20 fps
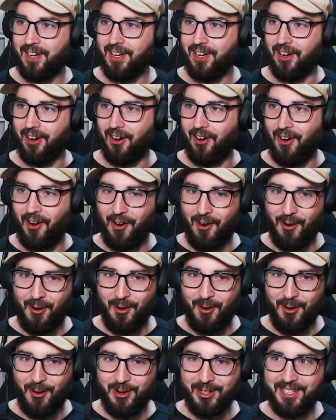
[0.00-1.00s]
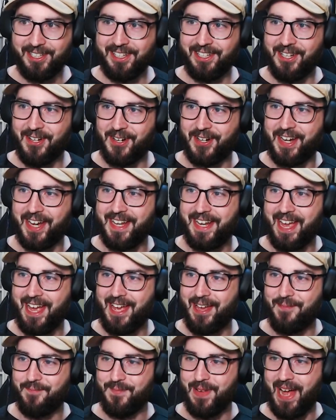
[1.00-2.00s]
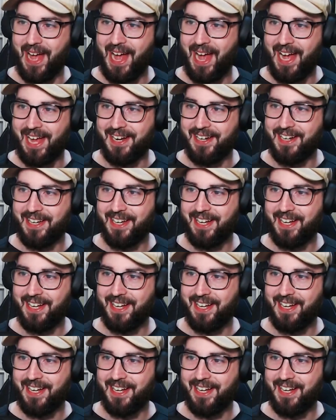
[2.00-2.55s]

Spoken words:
Oh, look at him, man.